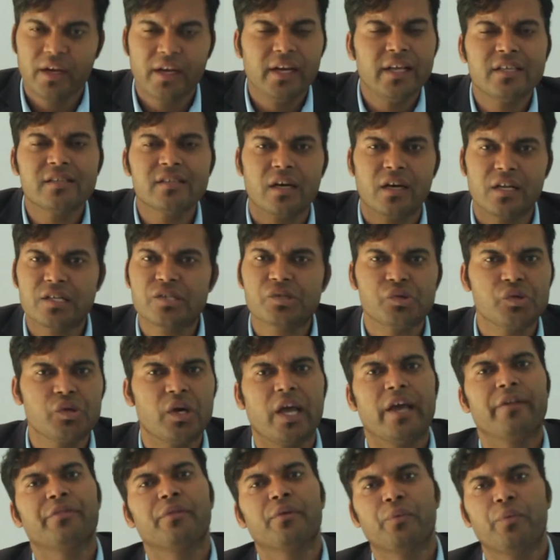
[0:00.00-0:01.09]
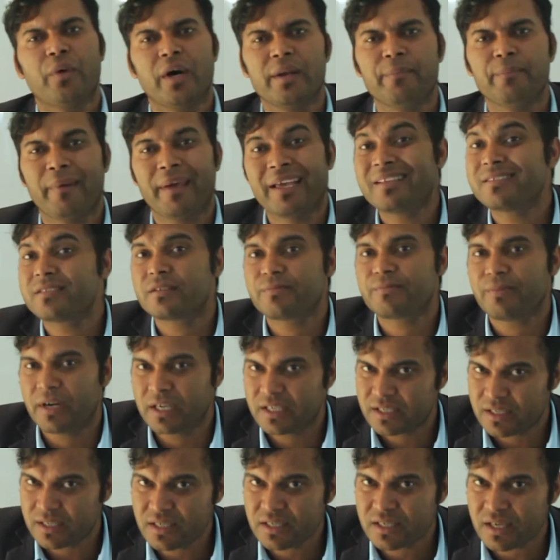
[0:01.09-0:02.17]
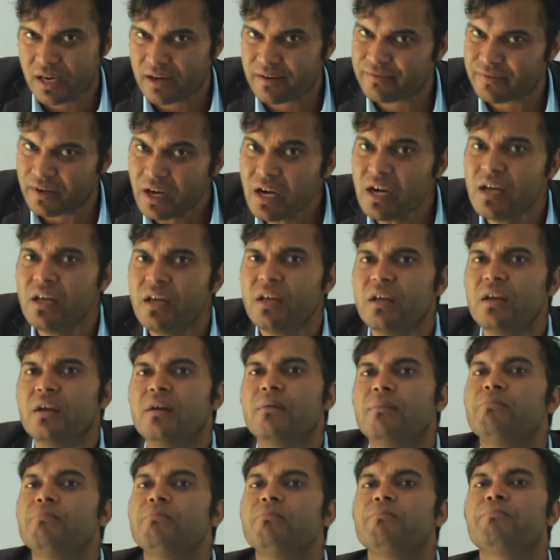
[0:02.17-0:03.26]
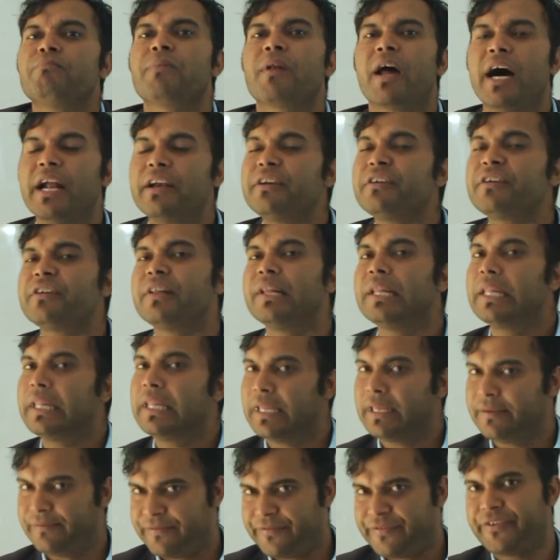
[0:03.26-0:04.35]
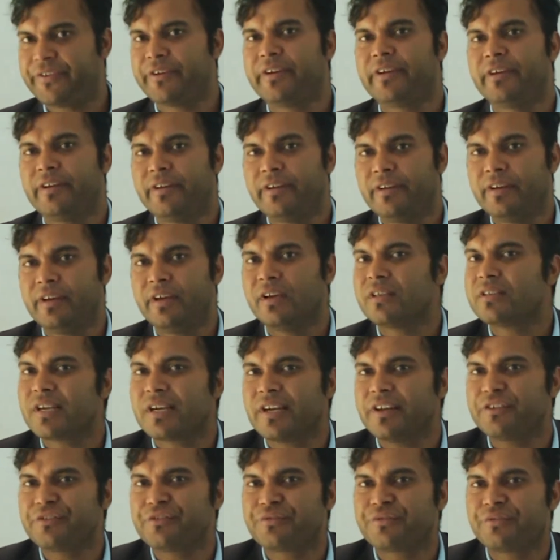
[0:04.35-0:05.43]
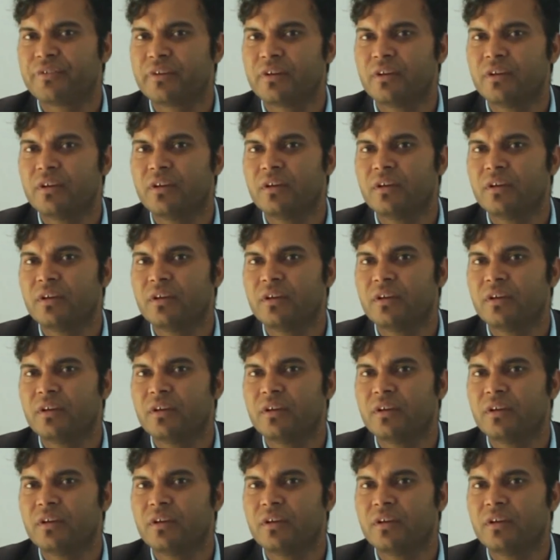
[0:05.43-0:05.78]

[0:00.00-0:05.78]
It is also another one major functions of a plant leaf, isn't it?